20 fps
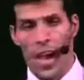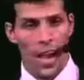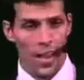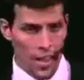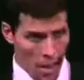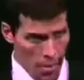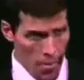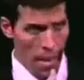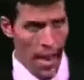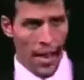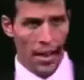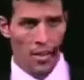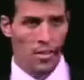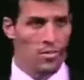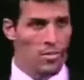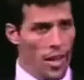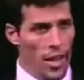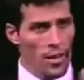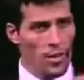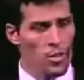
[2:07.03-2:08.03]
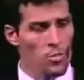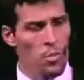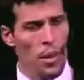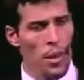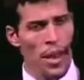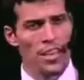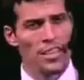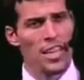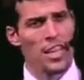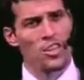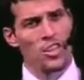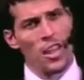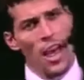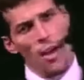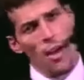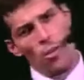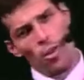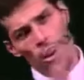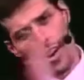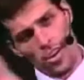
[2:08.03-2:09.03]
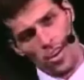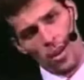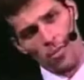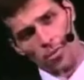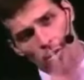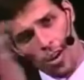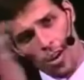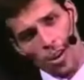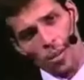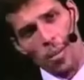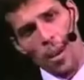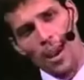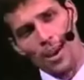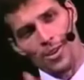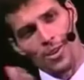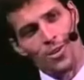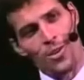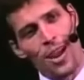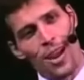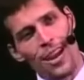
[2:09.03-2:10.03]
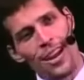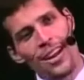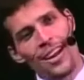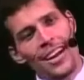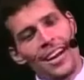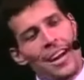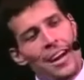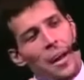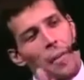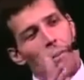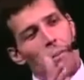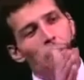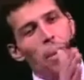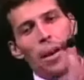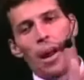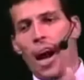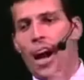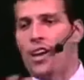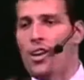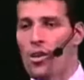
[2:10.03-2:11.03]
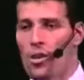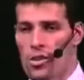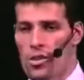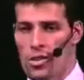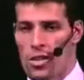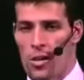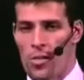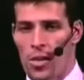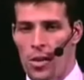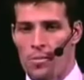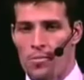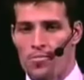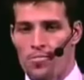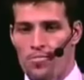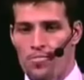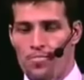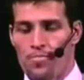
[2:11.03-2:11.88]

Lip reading: And then men. I wasn't paying attention to that one. I just kept turning the pages, right? But I noticed something.